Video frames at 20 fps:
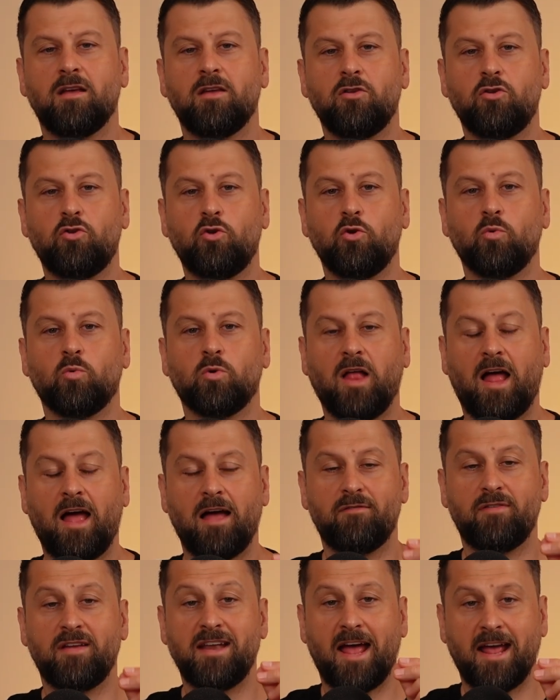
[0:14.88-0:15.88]
you will
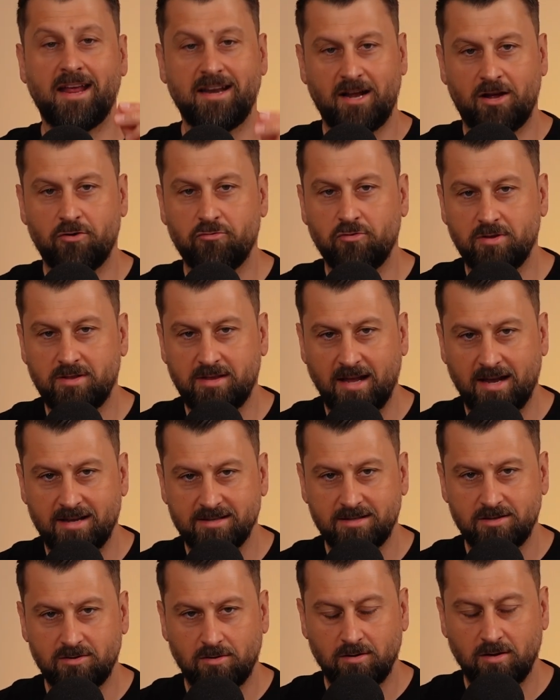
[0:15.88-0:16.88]
have an
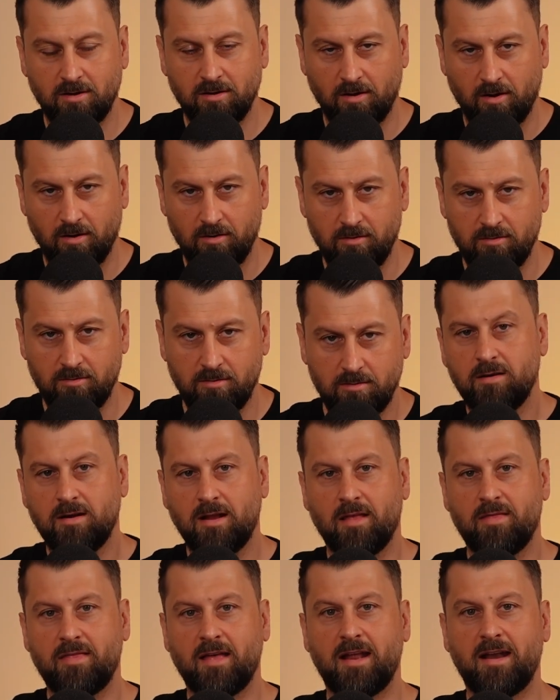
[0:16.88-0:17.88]
$800,000 loan.
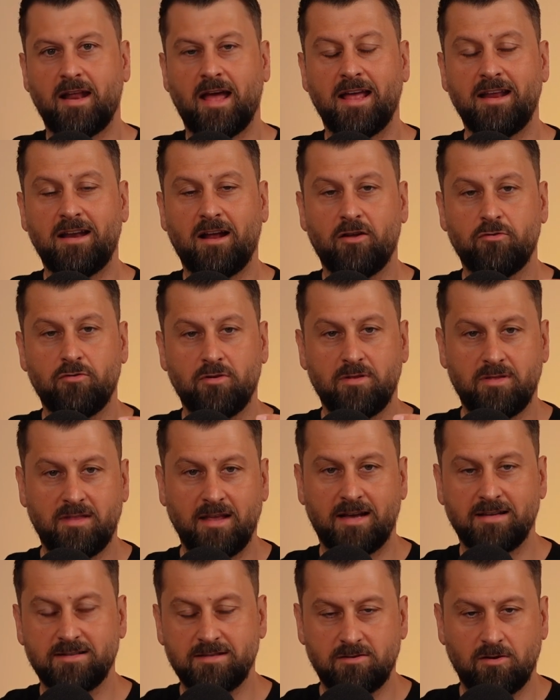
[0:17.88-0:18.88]
Now that
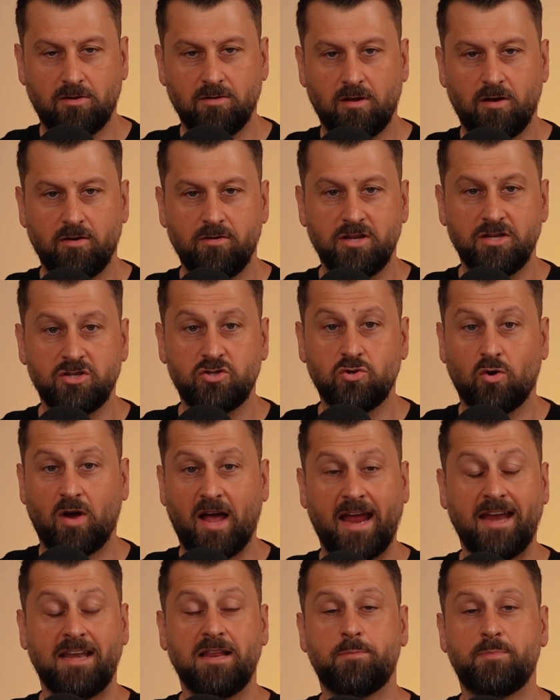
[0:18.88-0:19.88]
$800,000 loan is your
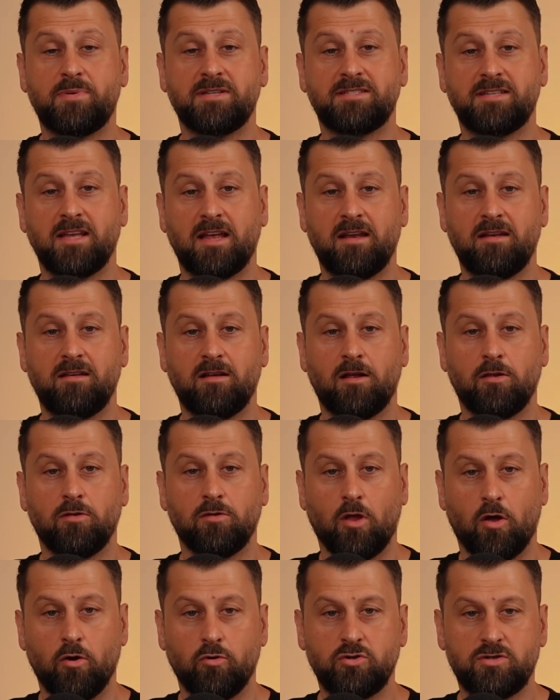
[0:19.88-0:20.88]
80%
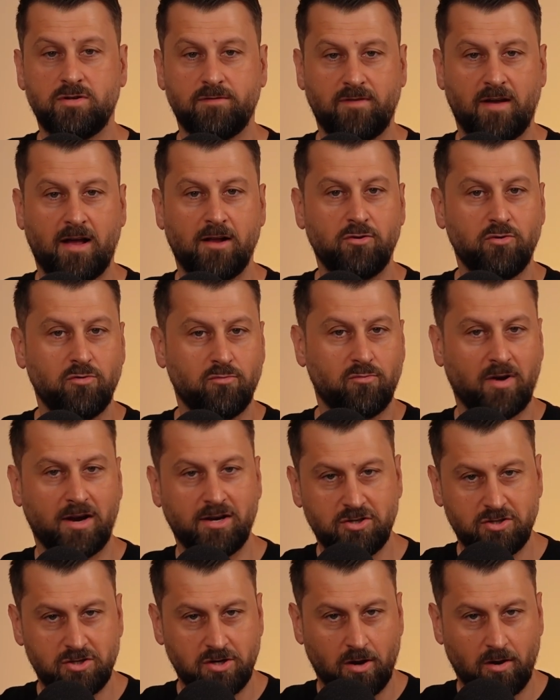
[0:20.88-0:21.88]
loan to value
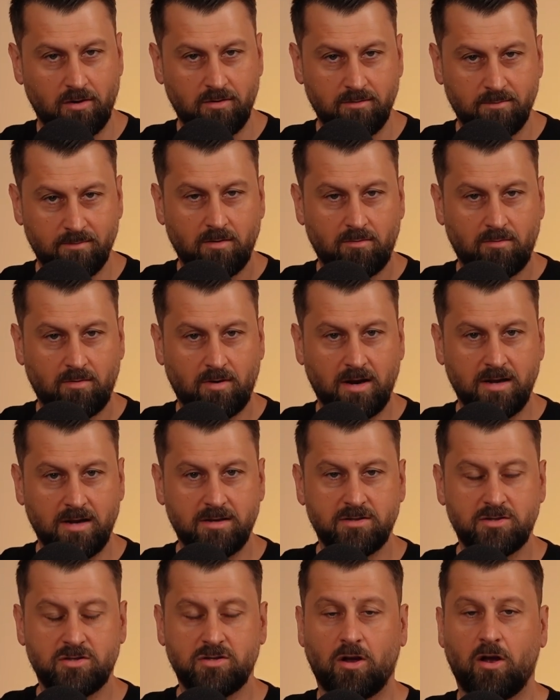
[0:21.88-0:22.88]
ratio,
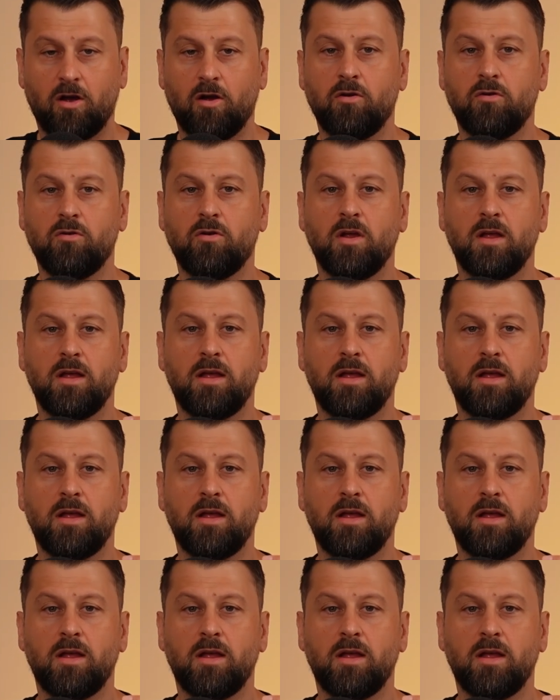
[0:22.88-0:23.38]
right? So